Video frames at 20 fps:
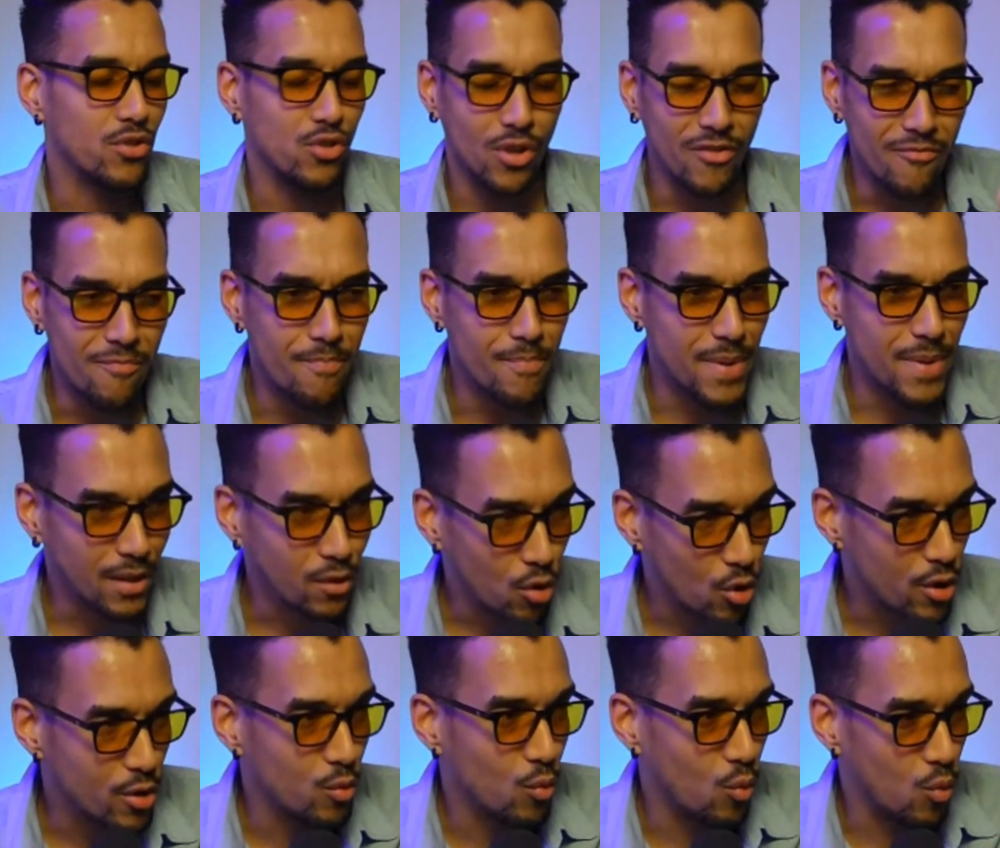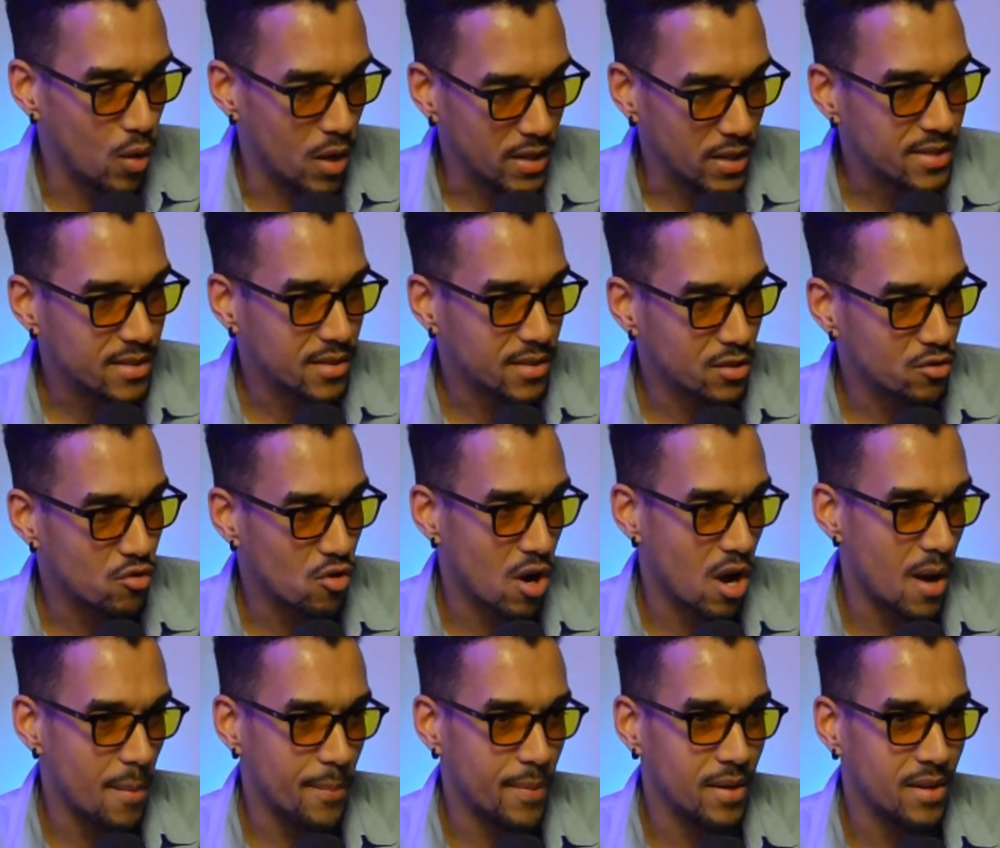So if Bitcoin was to
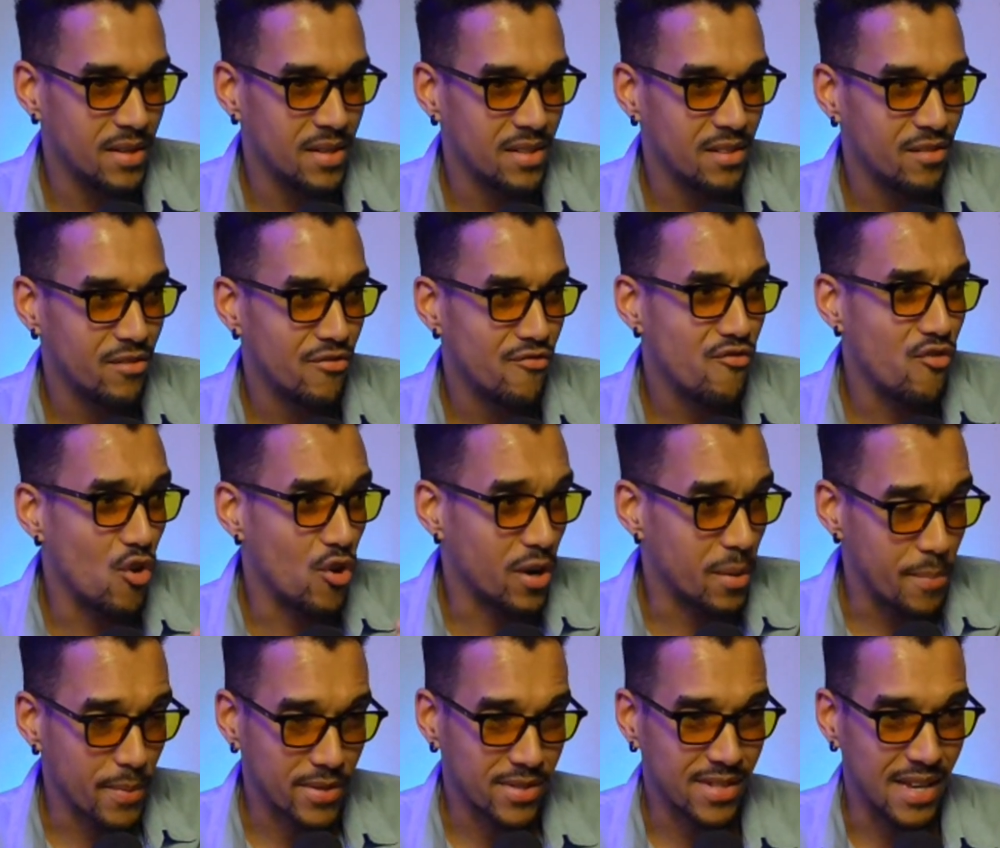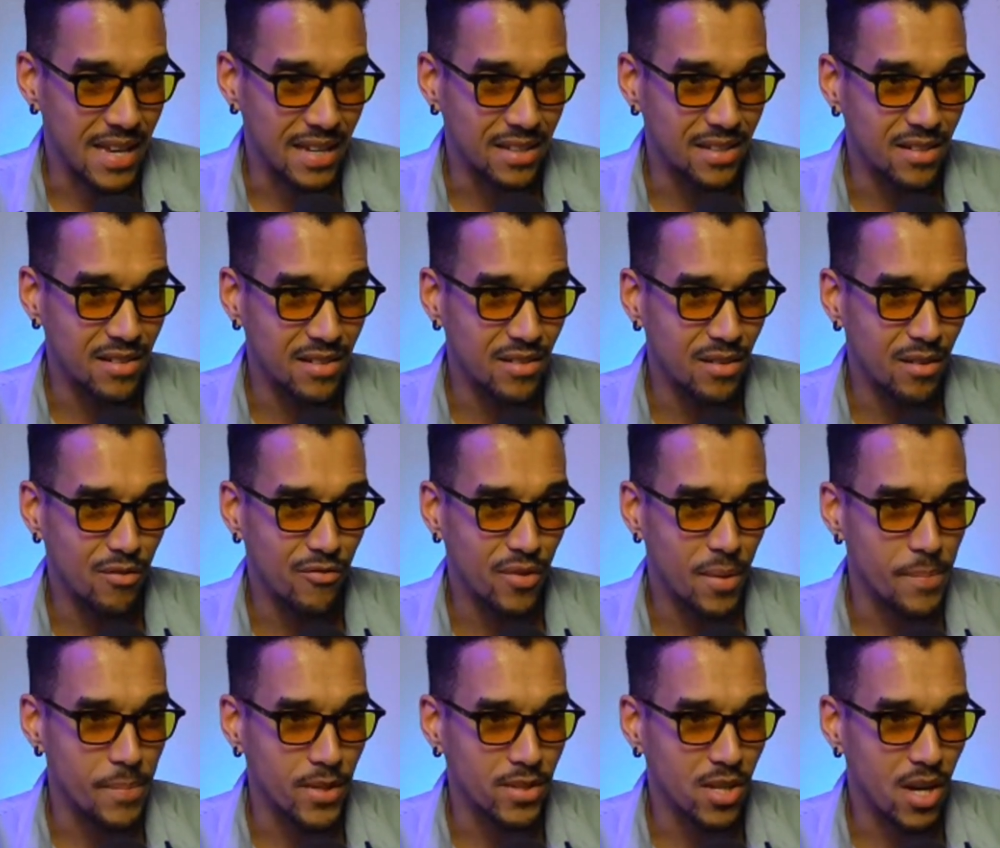drop 40%
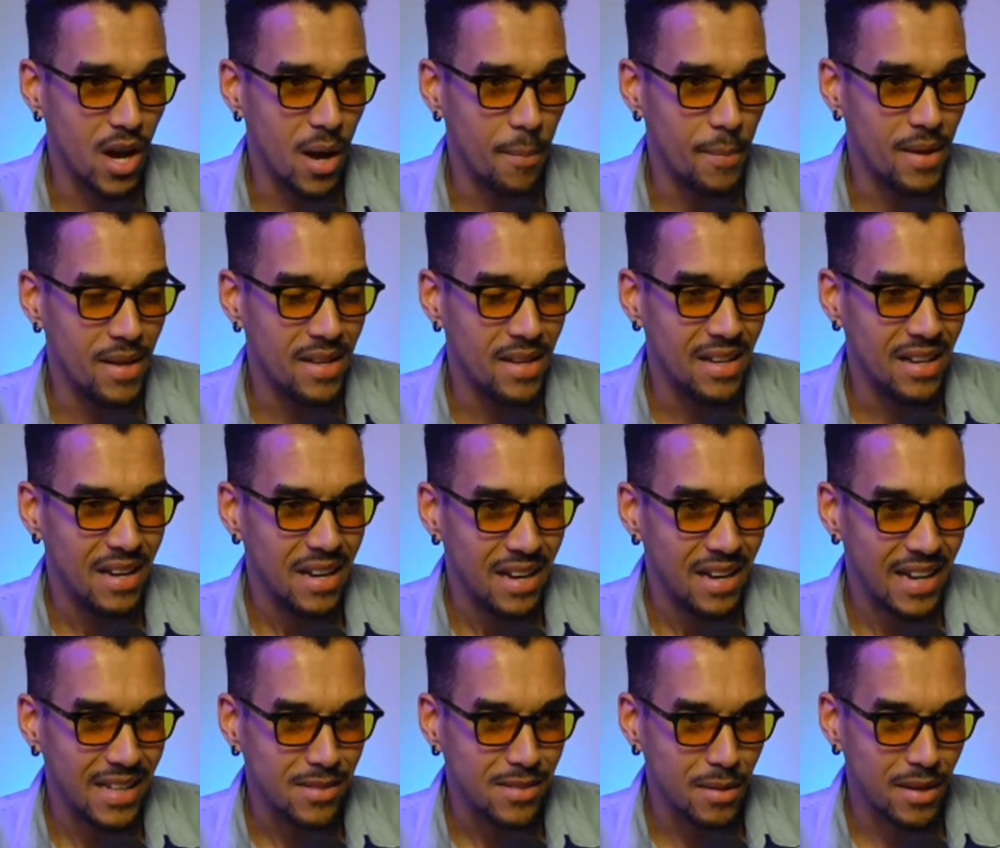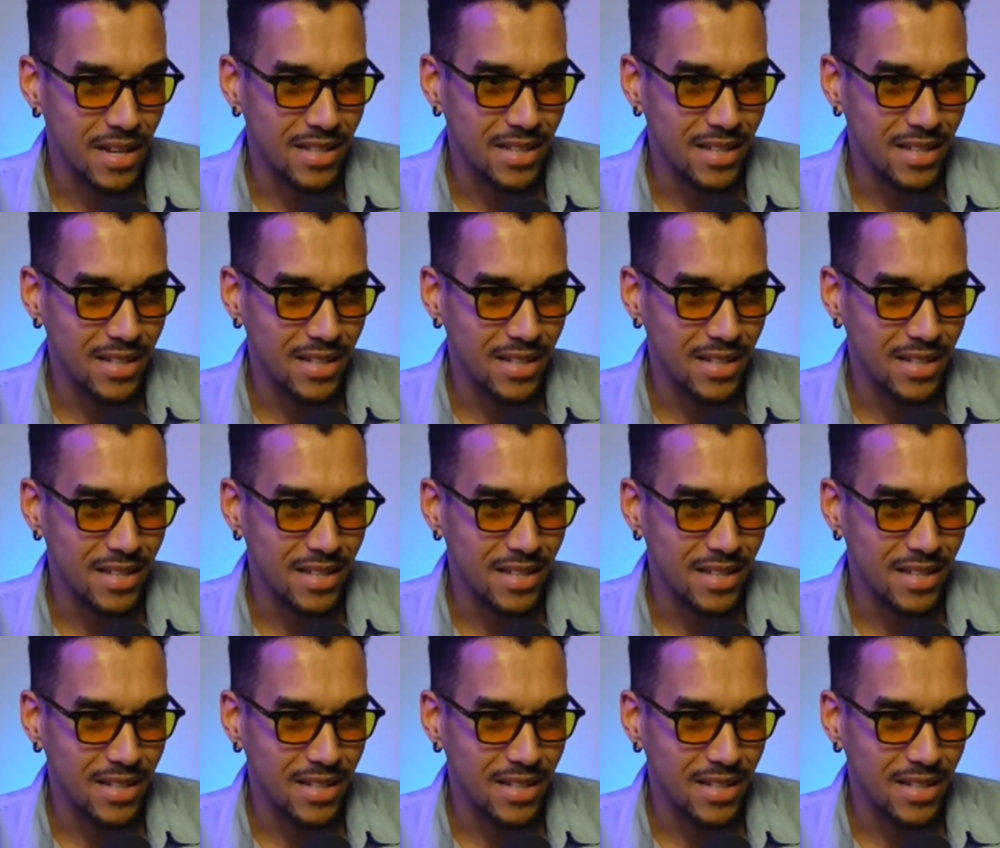from the top, let's